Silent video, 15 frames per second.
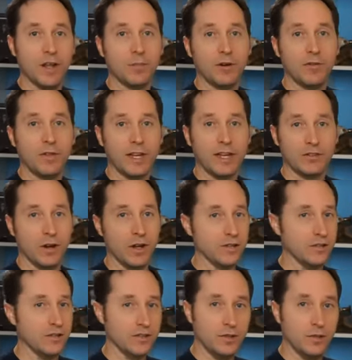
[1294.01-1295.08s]
number of
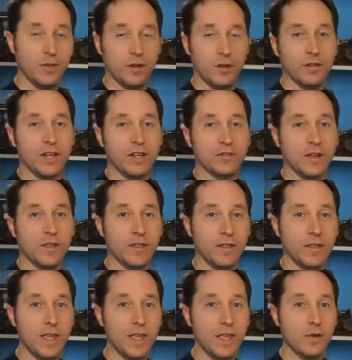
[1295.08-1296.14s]
electrons just doing their electron
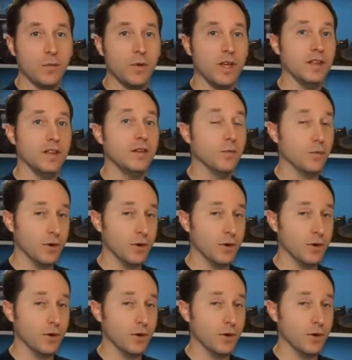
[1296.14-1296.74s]
thing when